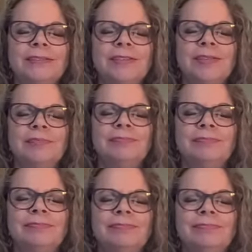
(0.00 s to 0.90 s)

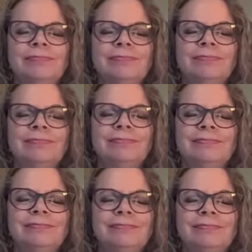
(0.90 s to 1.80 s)

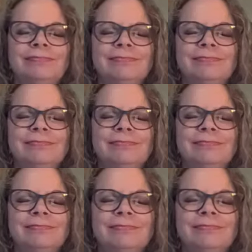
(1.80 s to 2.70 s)

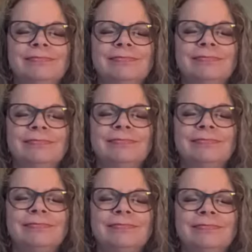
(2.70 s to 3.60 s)

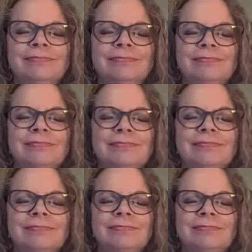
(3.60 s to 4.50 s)

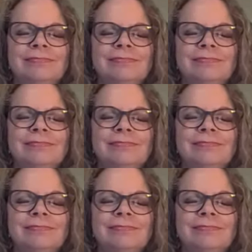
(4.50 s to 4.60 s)
(silence)